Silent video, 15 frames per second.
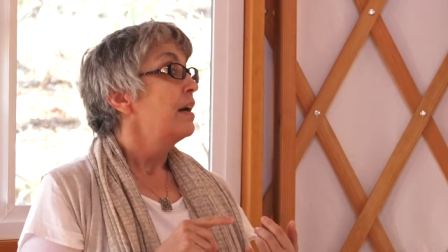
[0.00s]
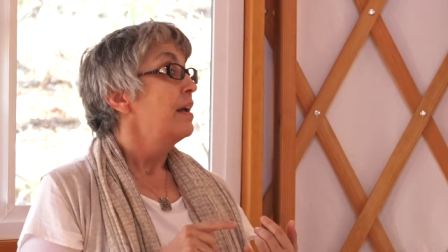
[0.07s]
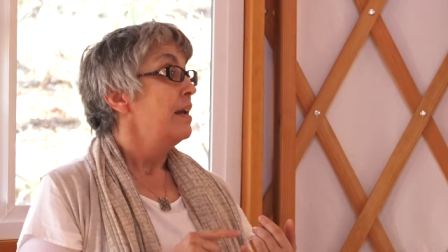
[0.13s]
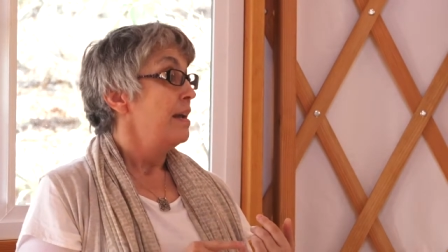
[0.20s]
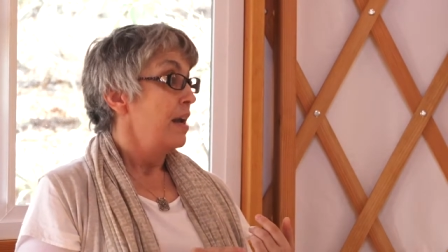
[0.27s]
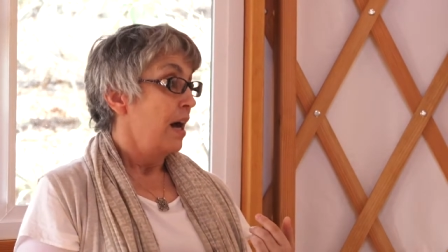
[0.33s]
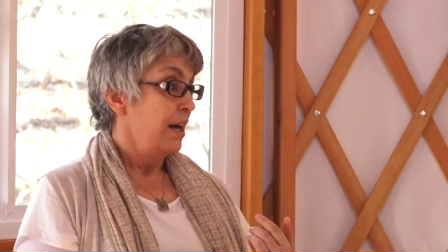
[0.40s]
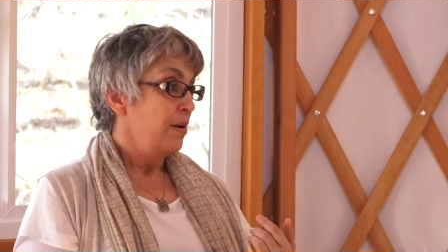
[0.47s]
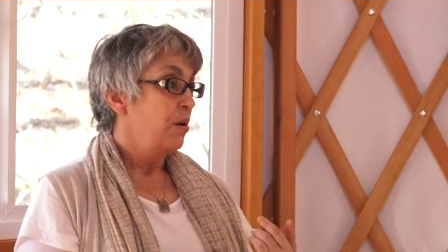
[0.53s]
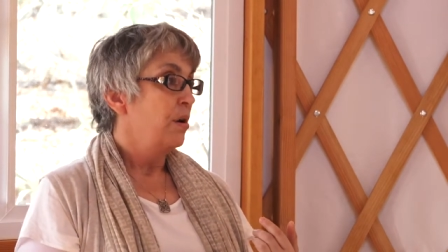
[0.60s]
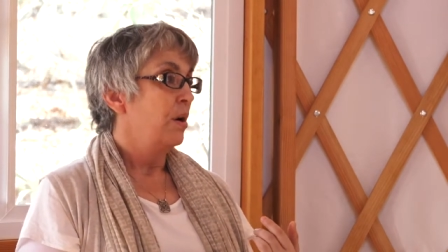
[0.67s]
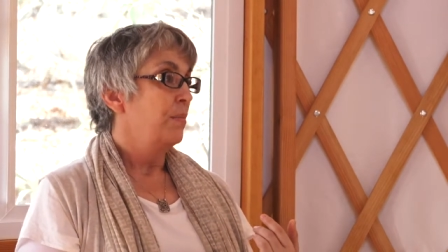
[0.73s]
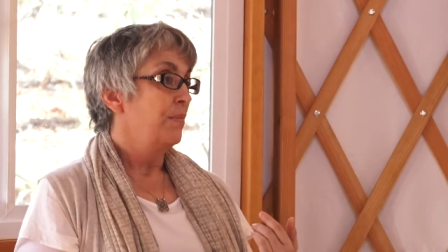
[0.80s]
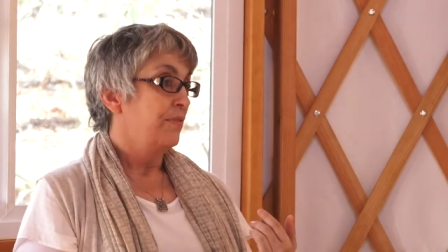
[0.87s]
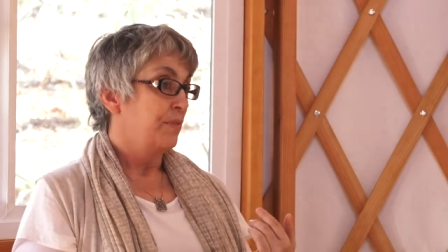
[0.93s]
not
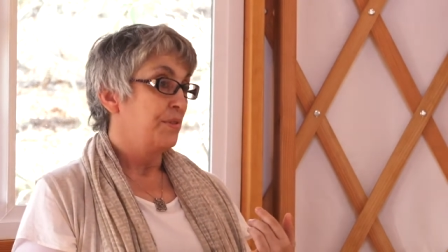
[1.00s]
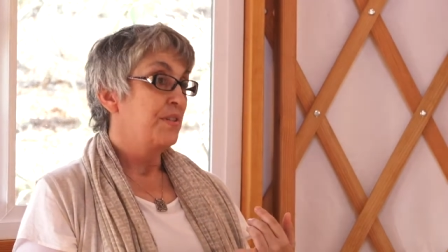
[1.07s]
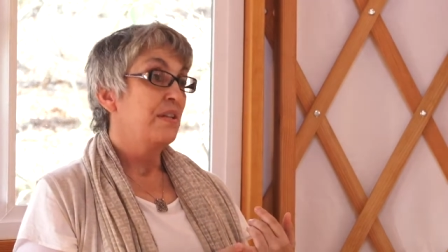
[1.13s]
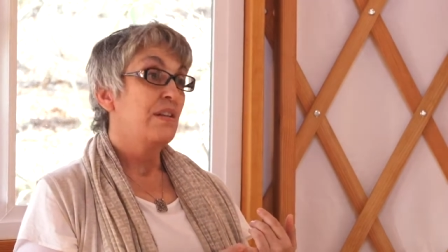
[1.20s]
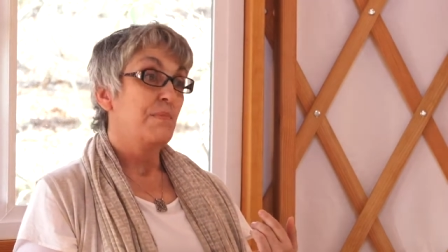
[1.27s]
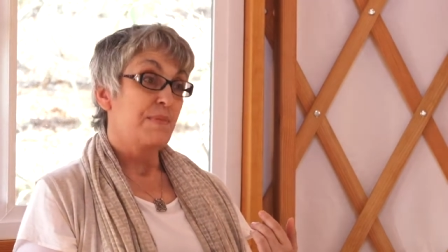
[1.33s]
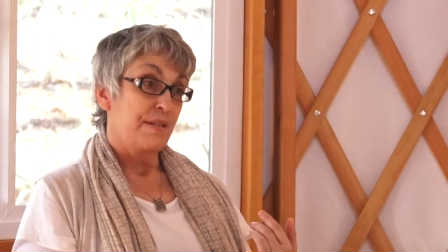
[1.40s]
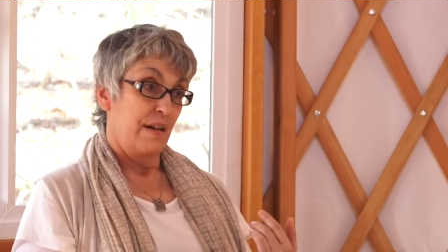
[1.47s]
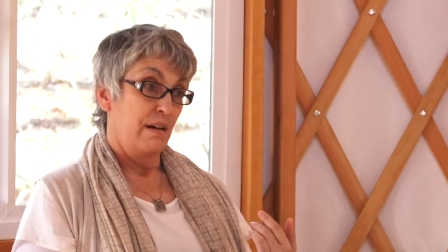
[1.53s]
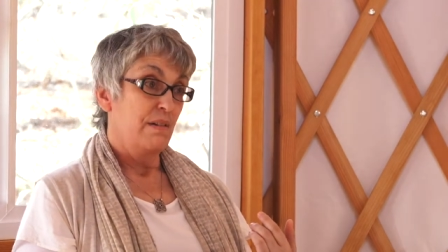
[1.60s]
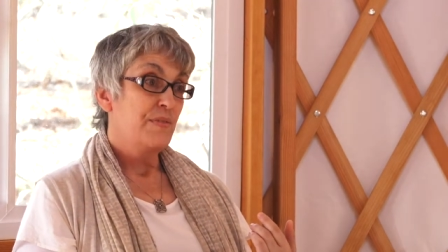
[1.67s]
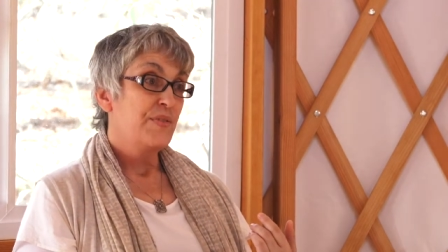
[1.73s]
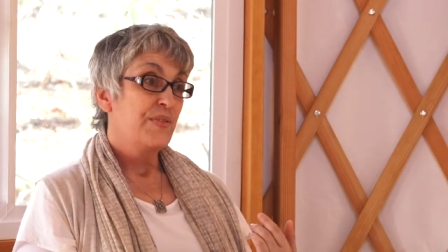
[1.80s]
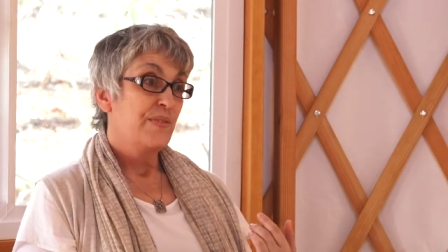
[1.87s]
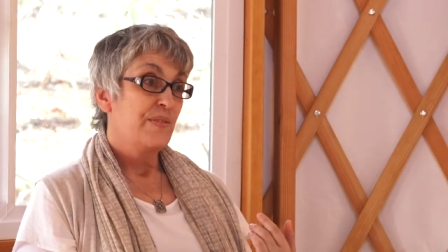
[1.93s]
harmful to
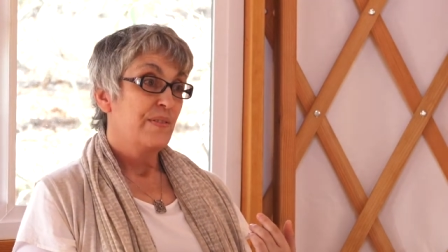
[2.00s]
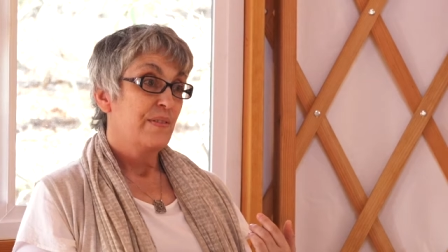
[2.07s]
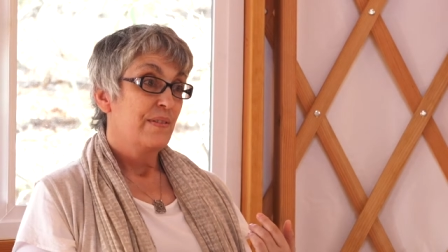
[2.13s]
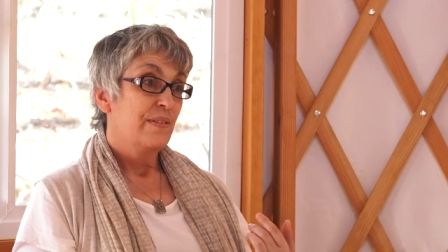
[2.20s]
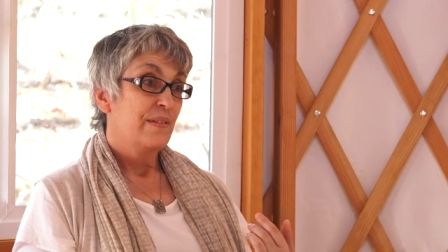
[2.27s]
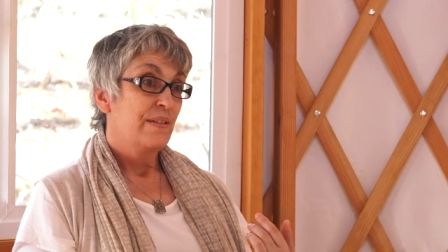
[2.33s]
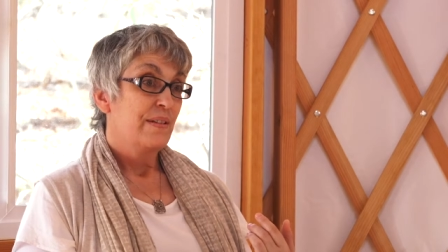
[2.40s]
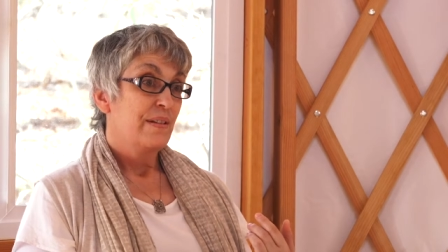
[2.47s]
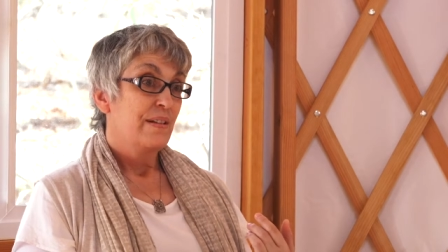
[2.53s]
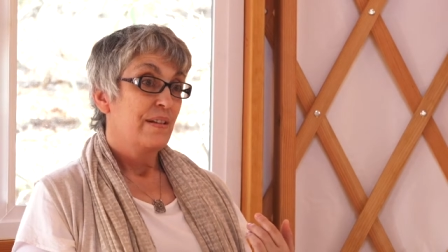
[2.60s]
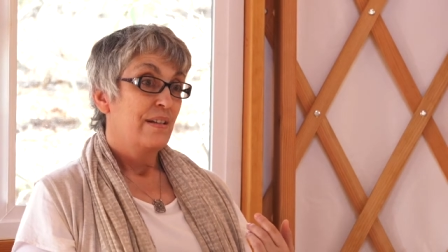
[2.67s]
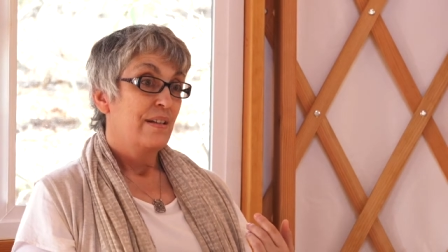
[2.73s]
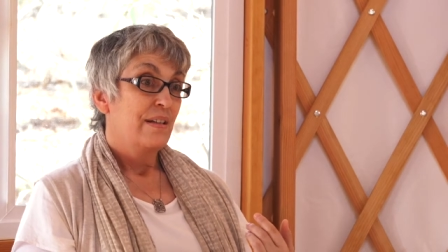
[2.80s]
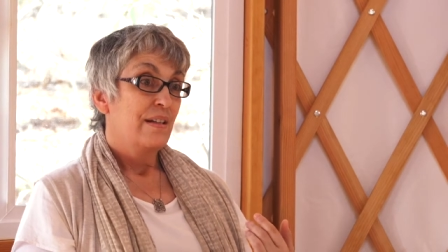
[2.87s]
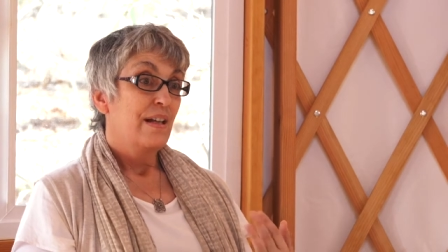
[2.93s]
themselves
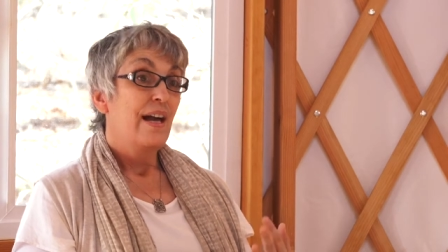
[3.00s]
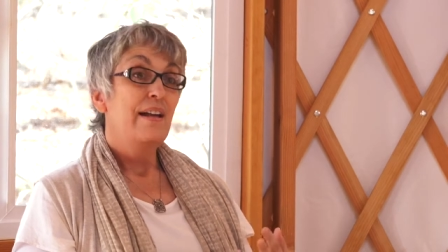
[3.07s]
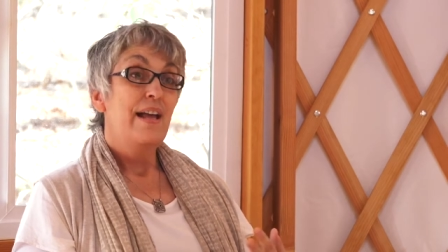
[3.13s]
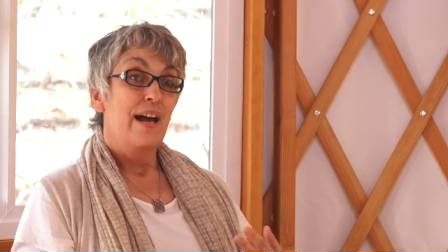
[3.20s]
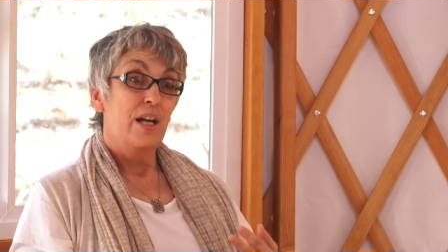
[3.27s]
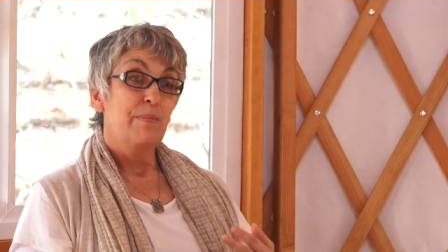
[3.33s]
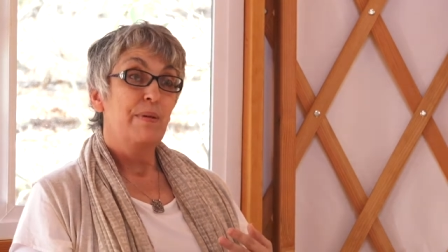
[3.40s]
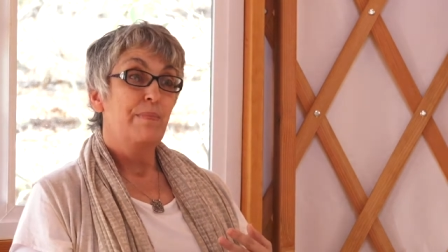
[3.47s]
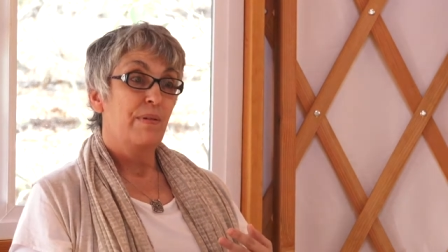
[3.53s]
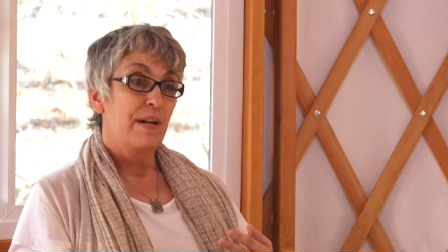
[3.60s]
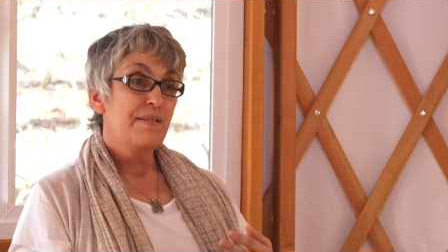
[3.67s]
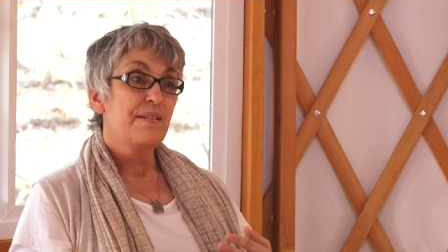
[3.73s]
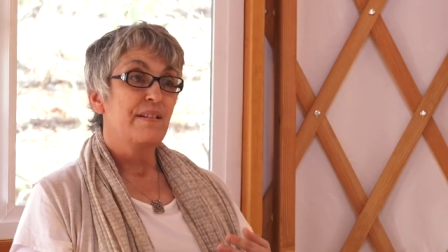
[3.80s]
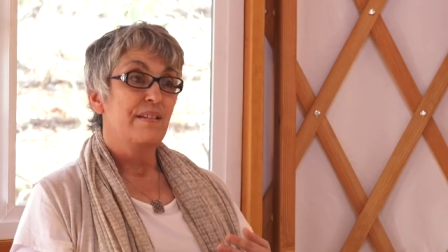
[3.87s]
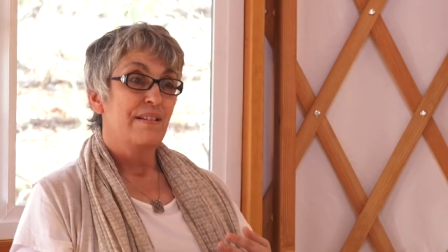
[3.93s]
and how to be
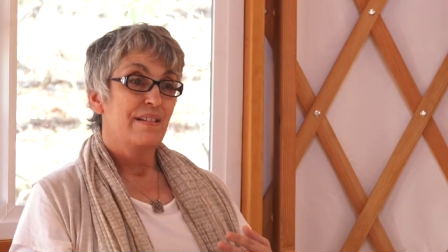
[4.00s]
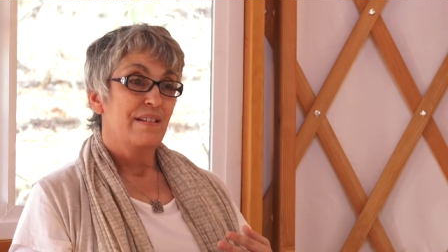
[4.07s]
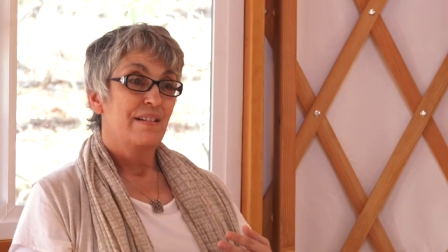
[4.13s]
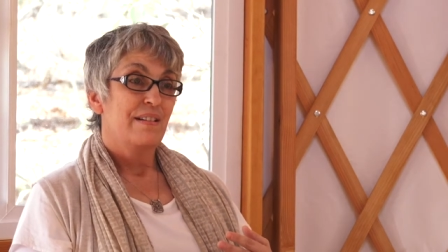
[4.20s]
present.